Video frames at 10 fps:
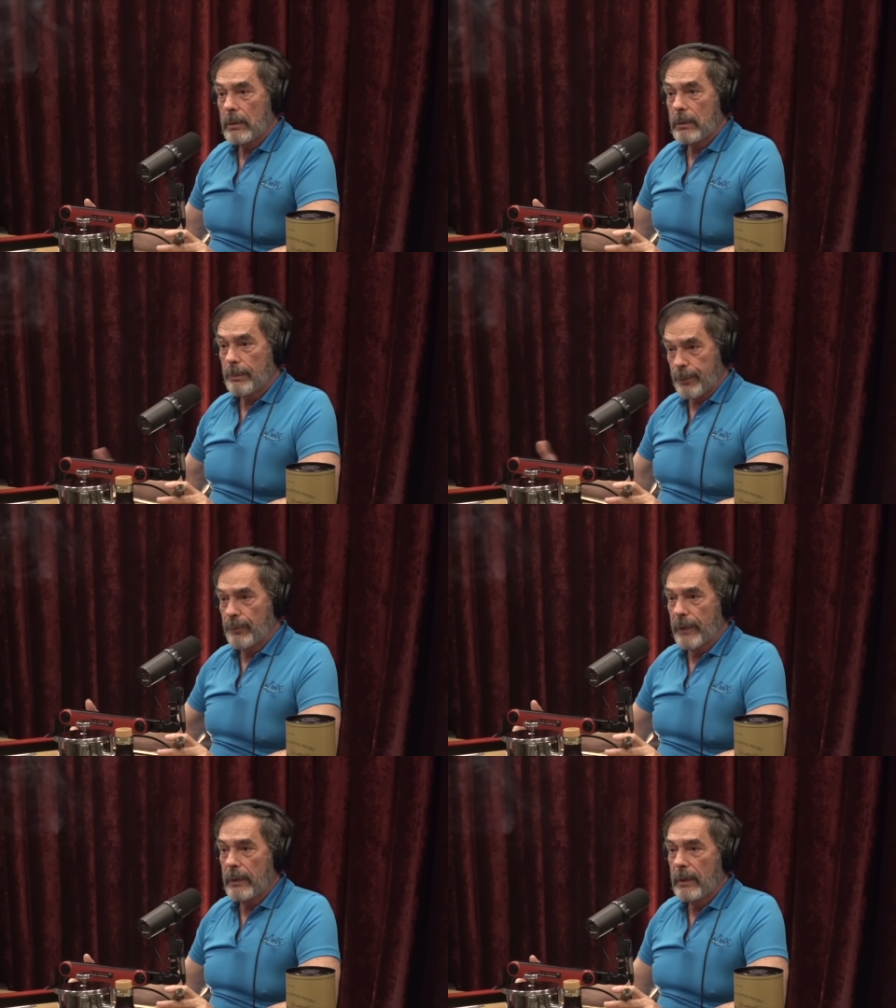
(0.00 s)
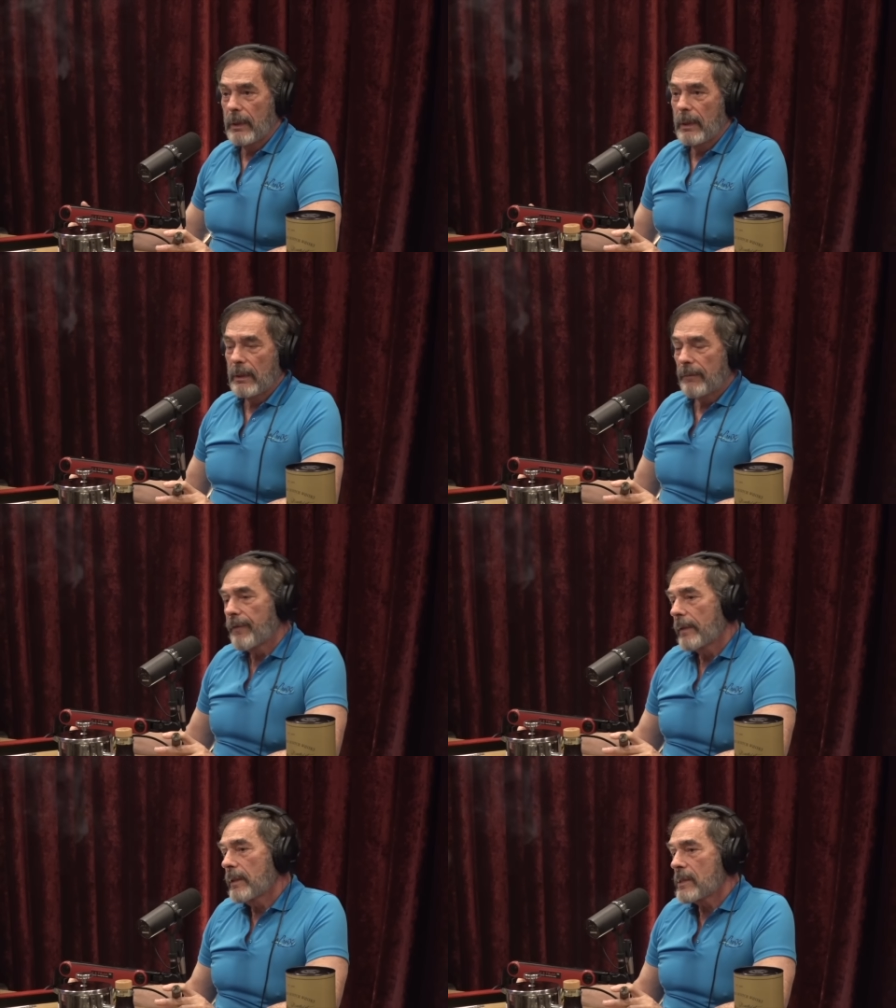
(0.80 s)
to prove it they
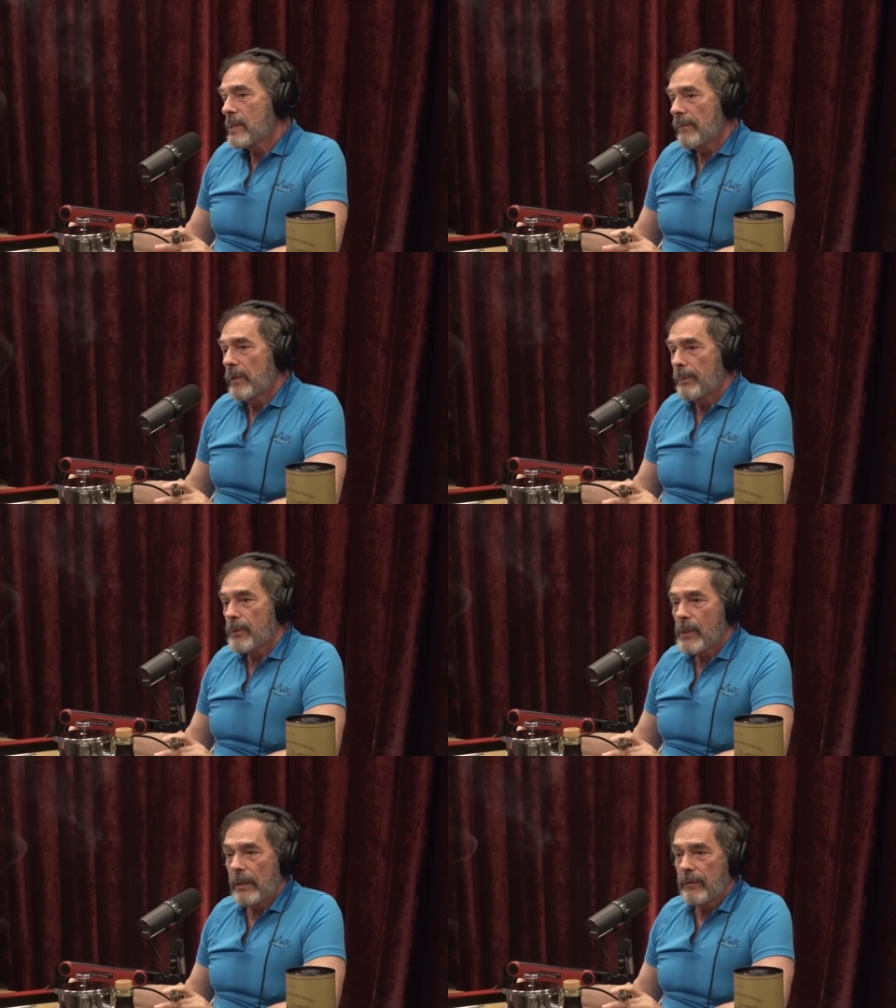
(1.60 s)
found that 70%